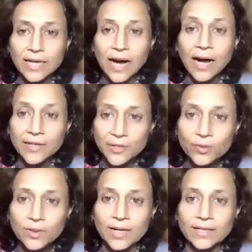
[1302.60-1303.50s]
our
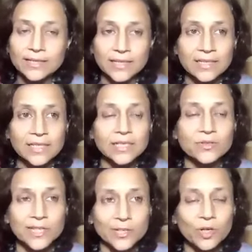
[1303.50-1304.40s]
yoga,
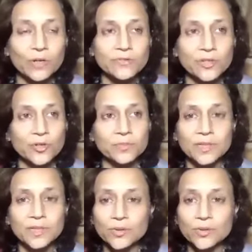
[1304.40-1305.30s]
integral yoga of Sri
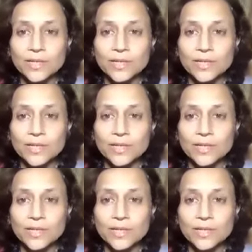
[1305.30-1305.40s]
Aurobindo,